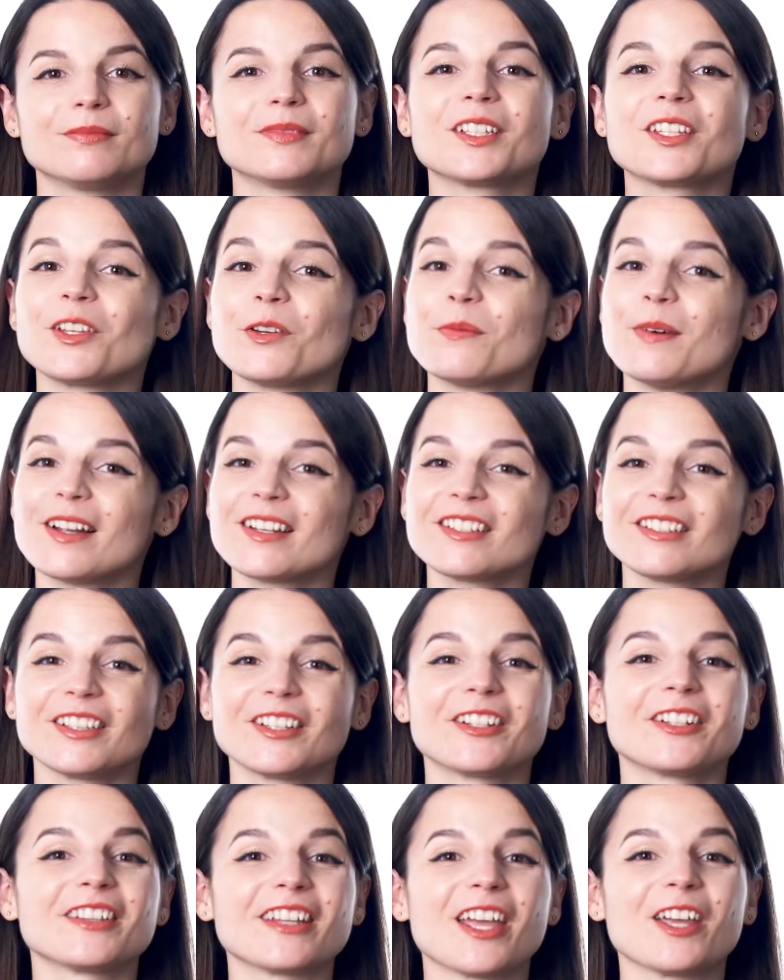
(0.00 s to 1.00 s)
You want to
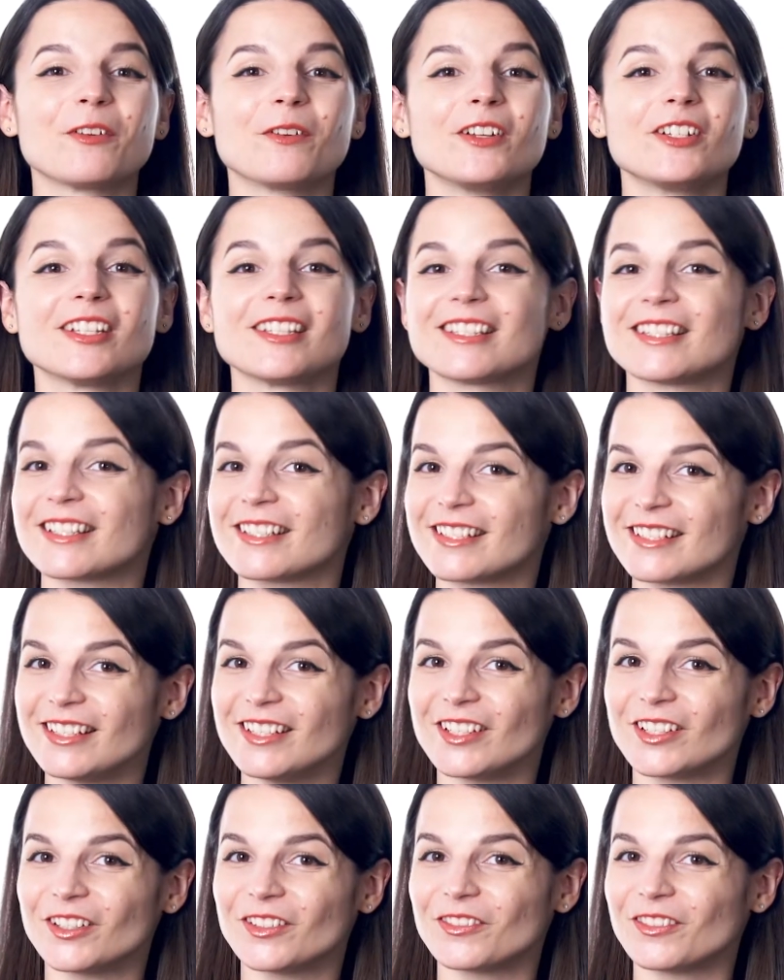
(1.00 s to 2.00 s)
learn a language and
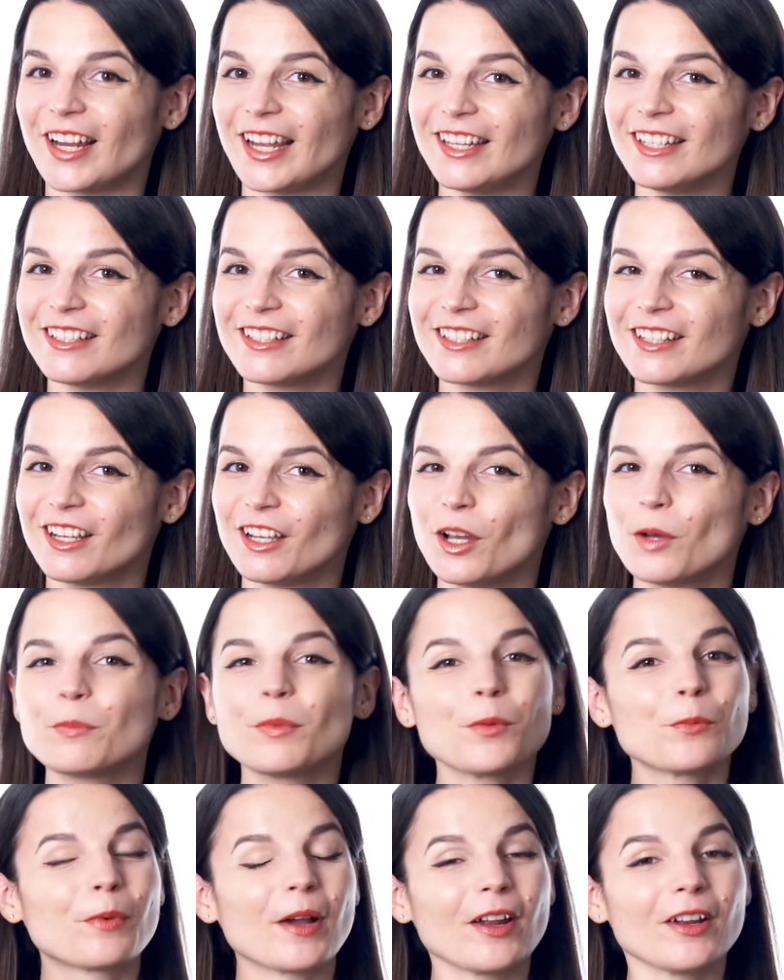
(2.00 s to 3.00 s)
succeed, right?
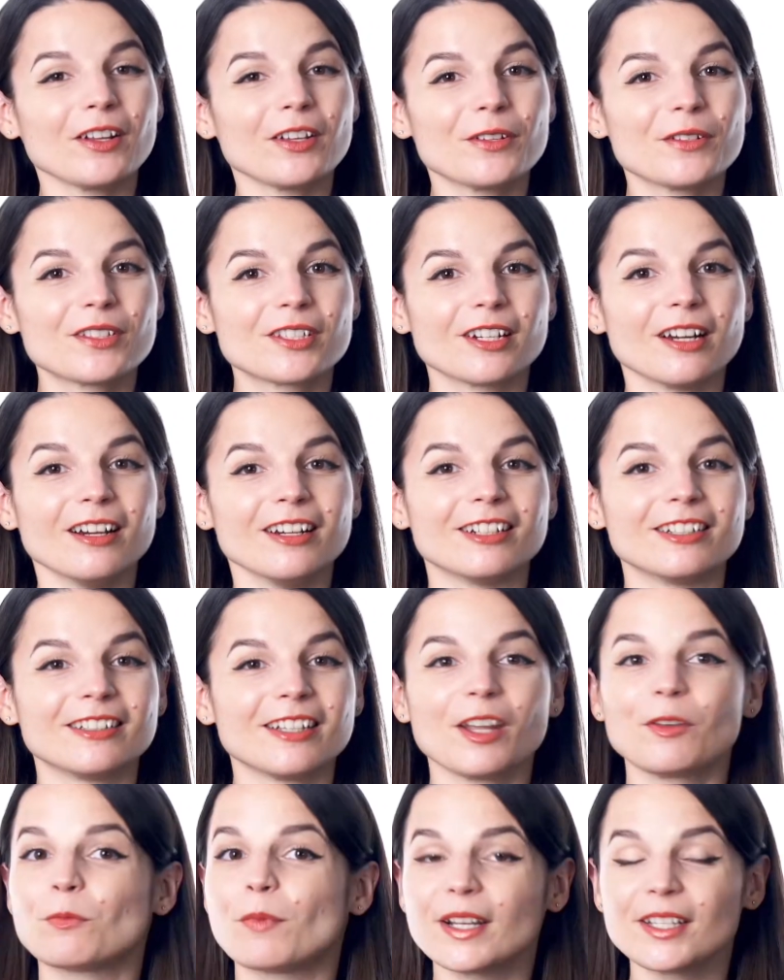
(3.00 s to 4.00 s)
But where do you start
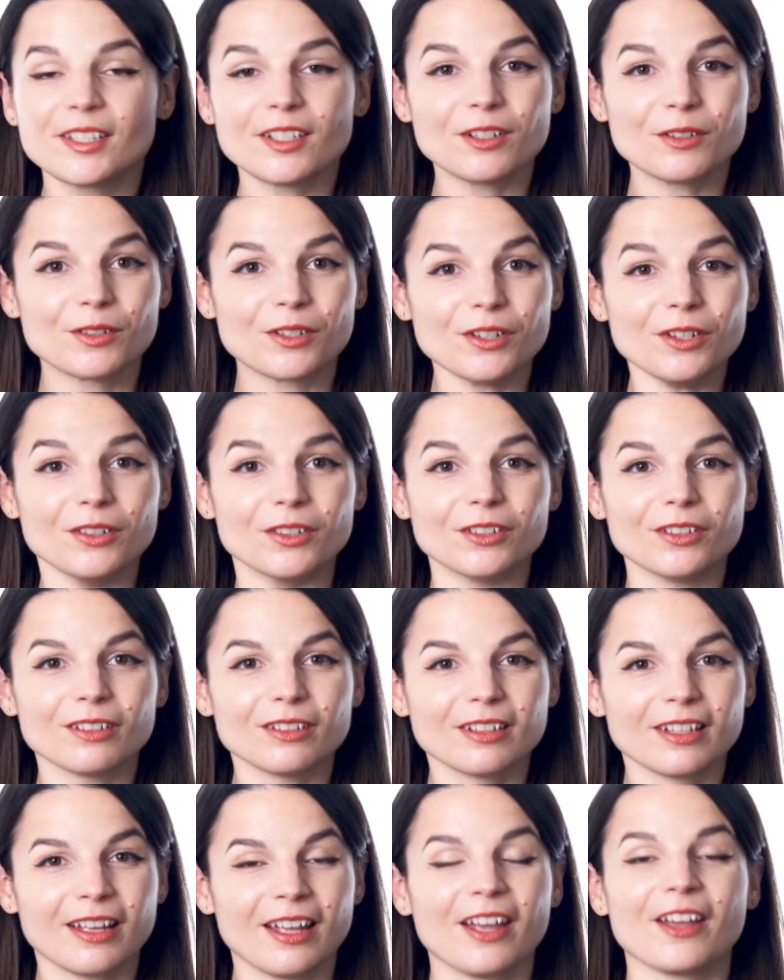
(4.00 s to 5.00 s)
and what do you do?
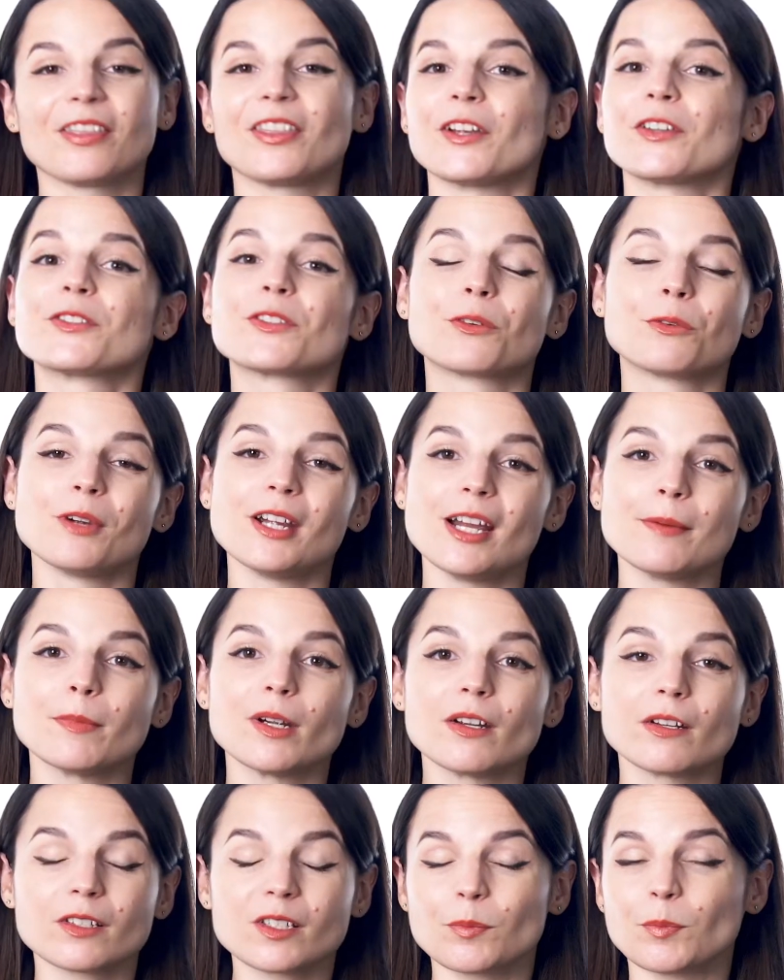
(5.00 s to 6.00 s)
There's
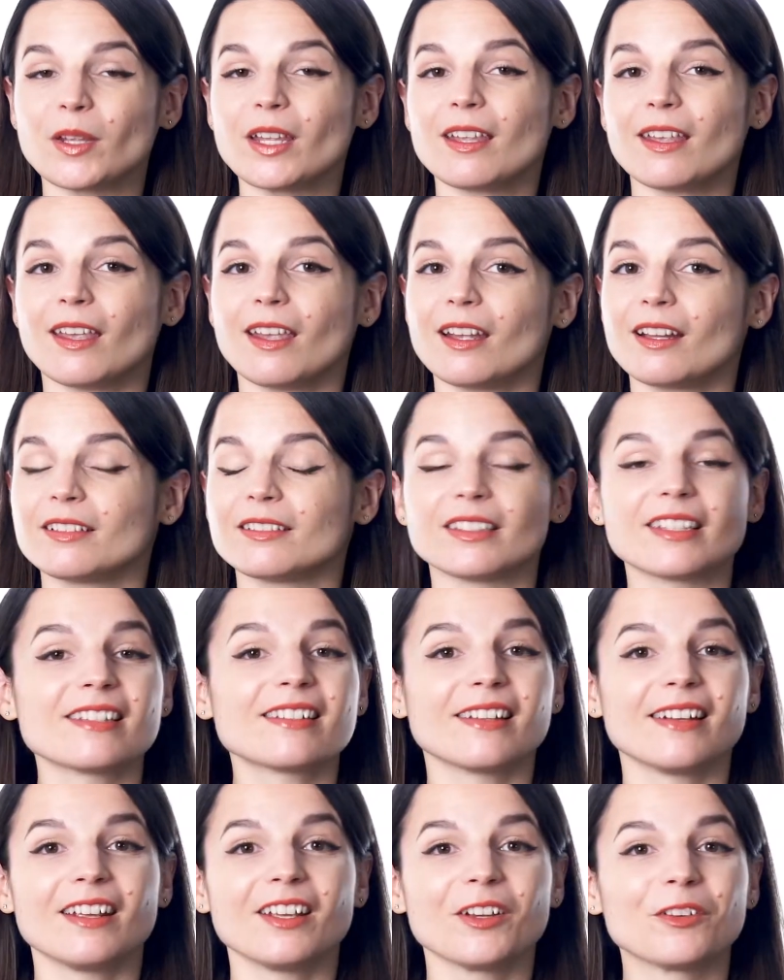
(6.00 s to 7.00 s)
grammar, speaking,
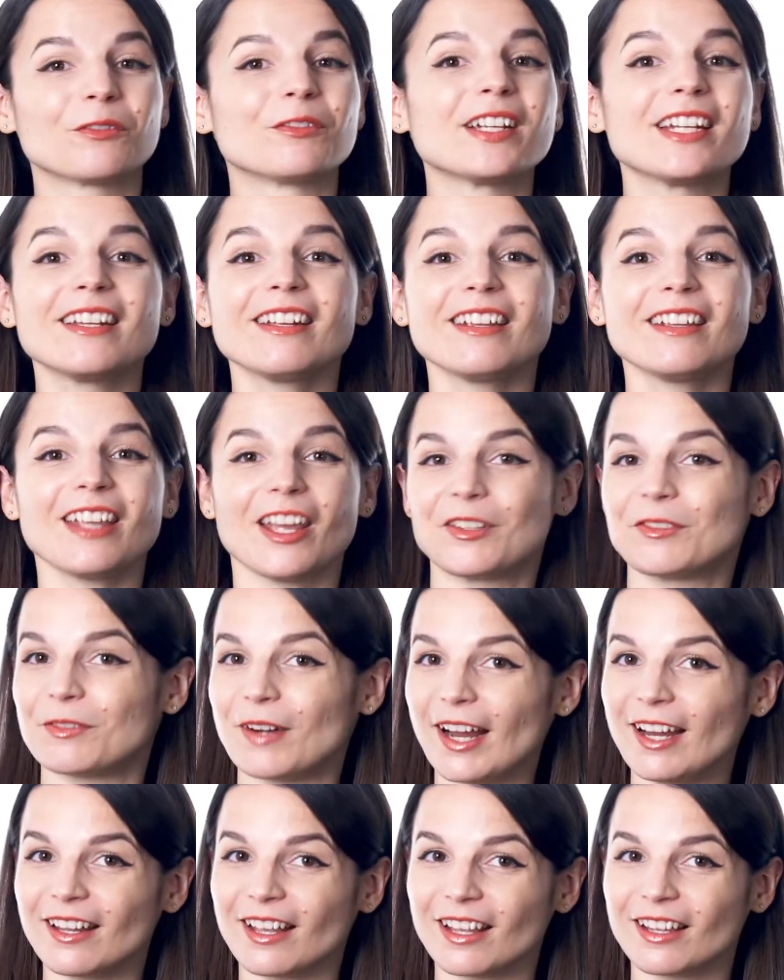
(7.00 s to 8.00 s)
listening, reading, and
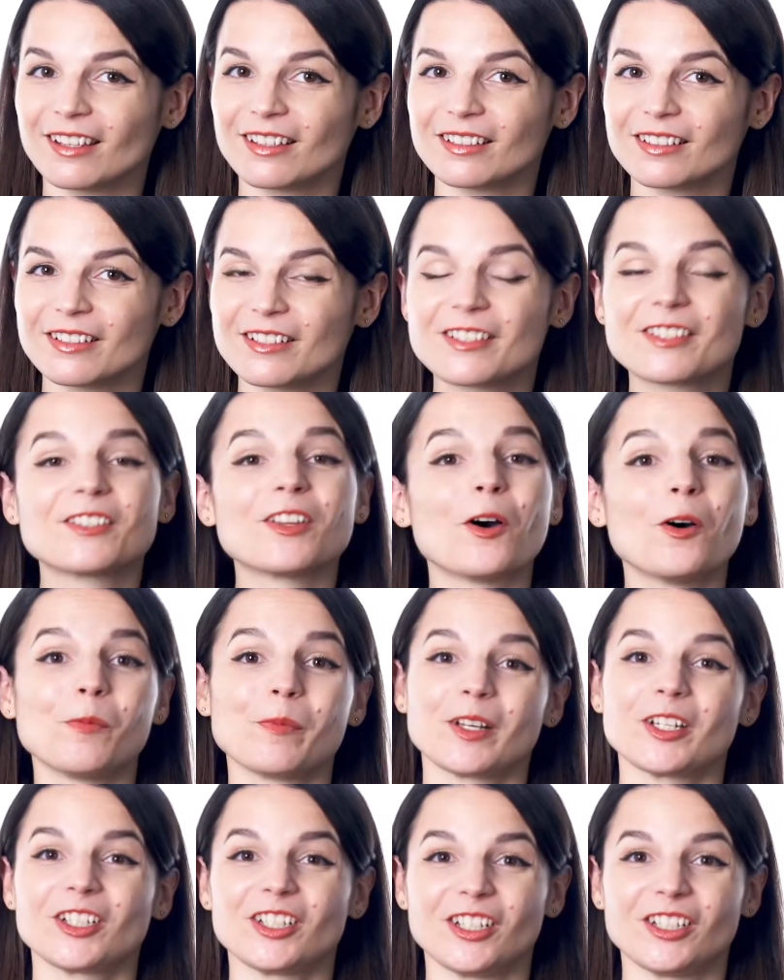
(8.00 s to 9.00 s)
writing. So
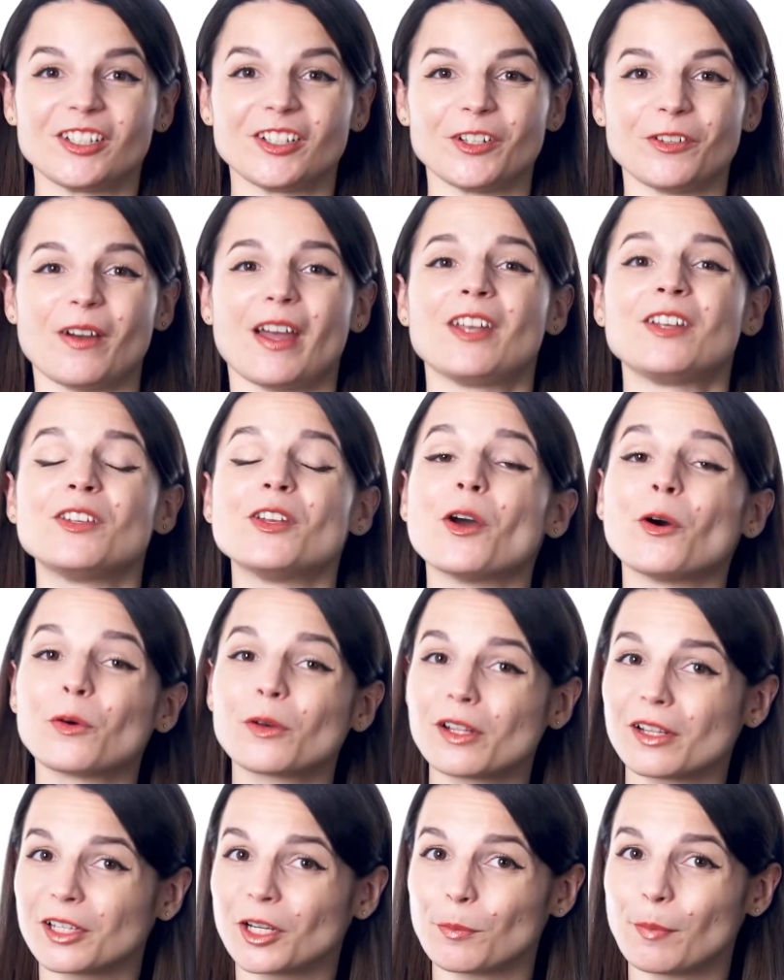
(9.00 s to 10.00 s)
much to do and no
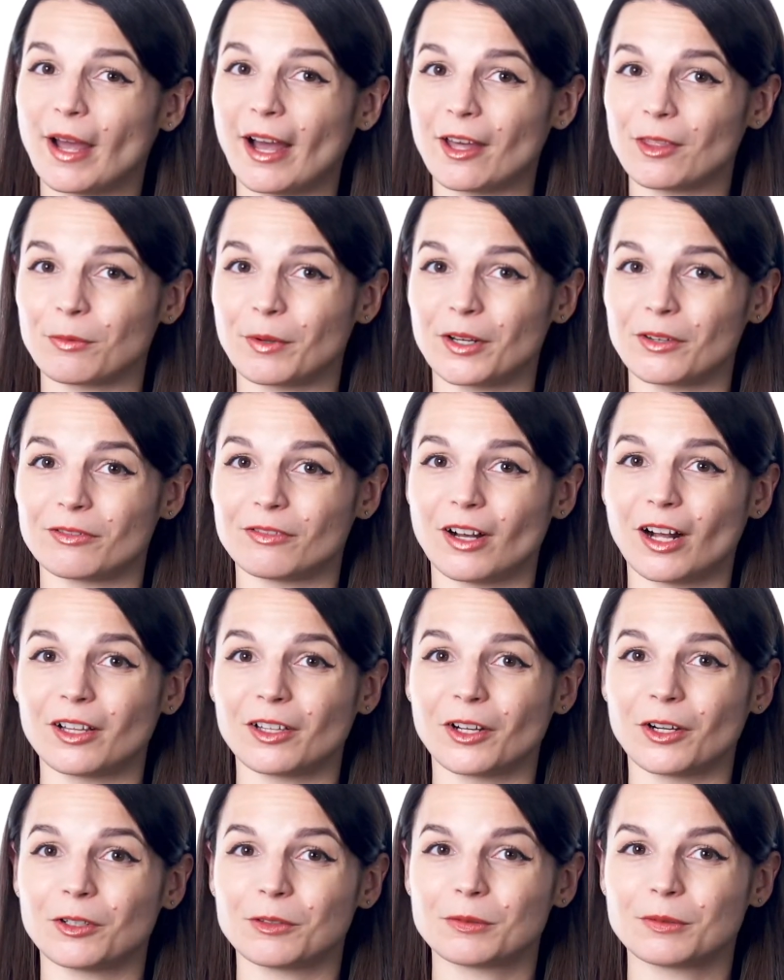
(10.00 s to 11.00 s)
clear pathway to
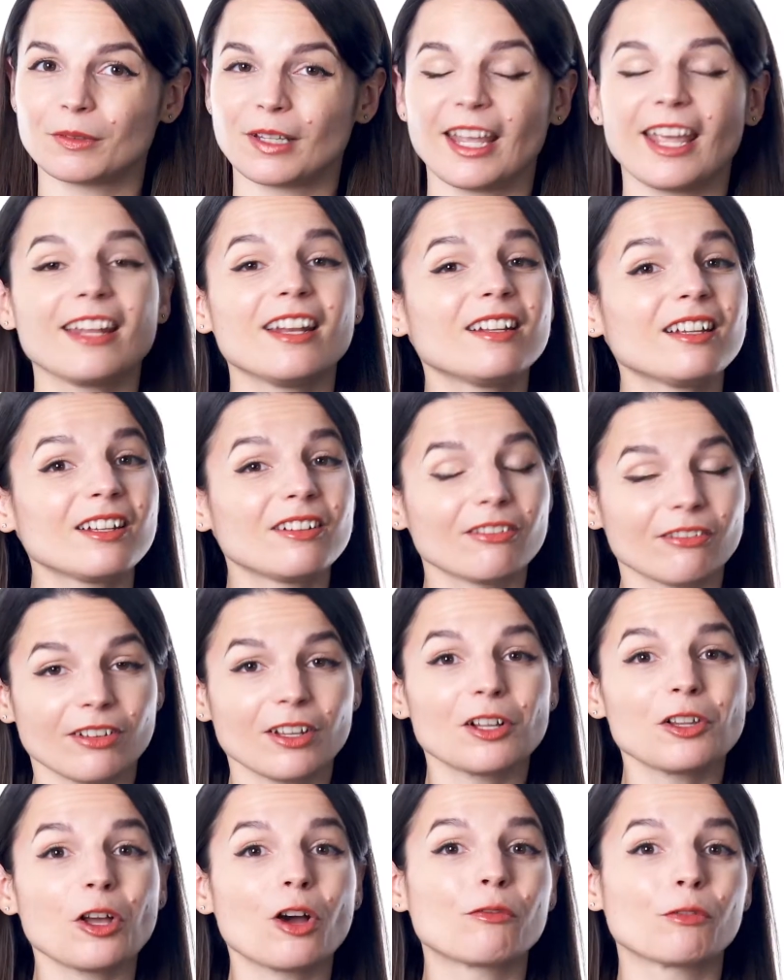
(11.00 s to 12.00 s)
follow. And it can
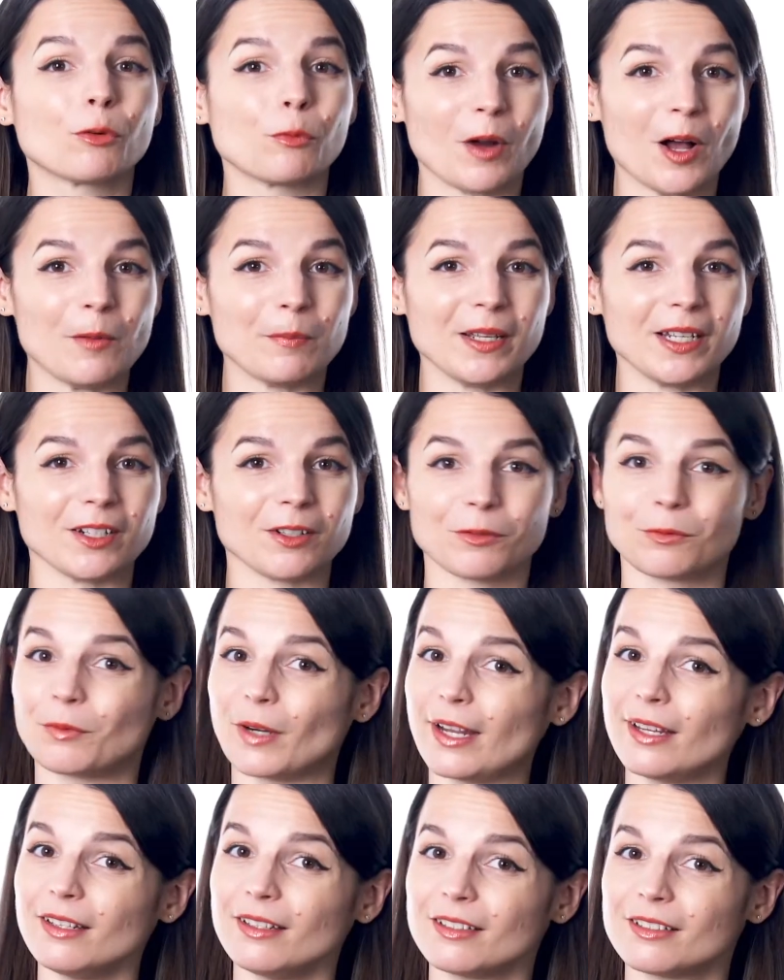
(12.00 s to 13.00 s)
feel overwhelming,
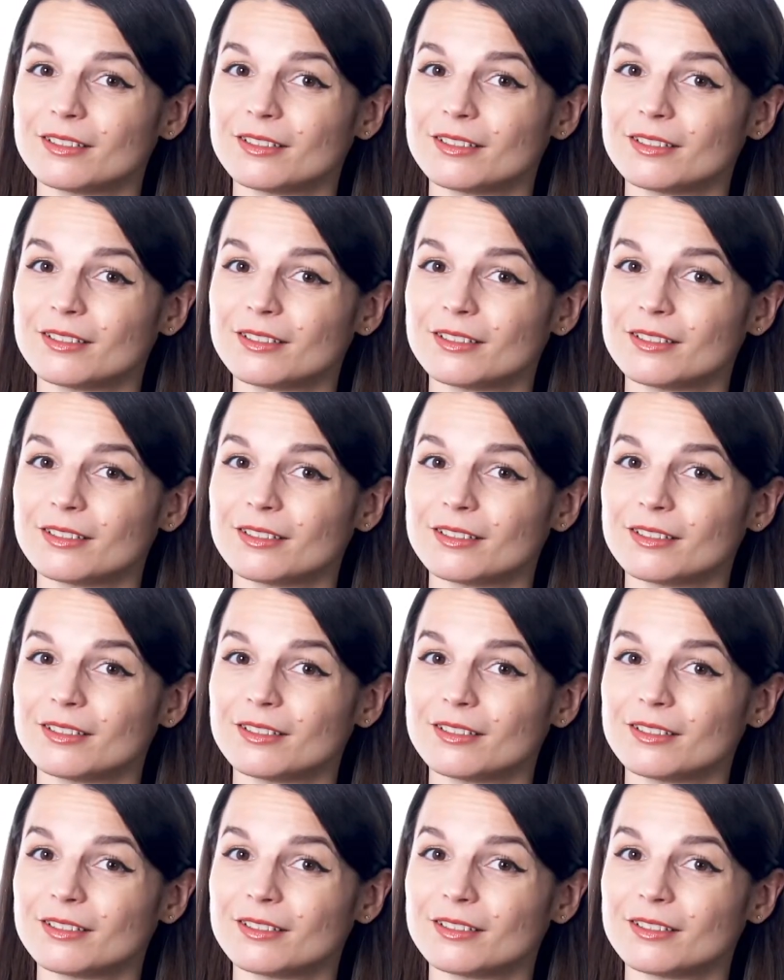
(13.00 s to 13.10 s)
right?